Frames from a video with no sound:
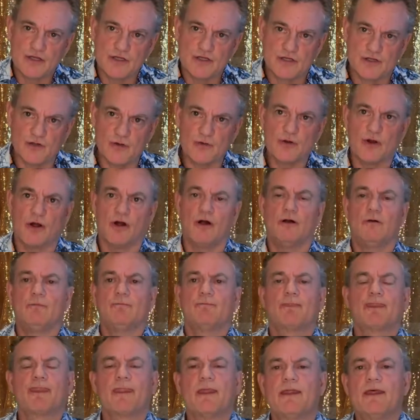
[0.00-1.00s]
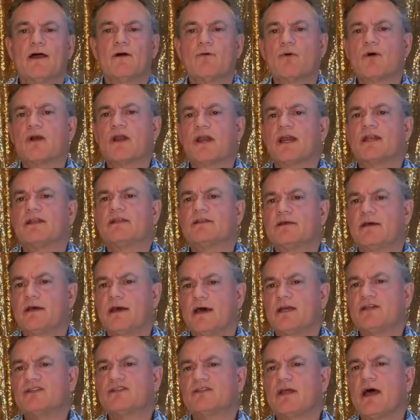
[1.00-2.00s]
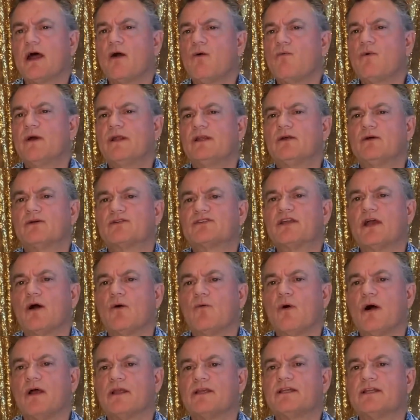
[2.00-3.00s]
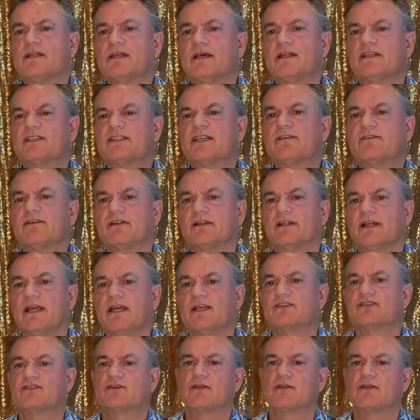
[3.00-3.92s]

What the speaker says: do it all, and then we're going to test that window, see how well you did, see if it leaks.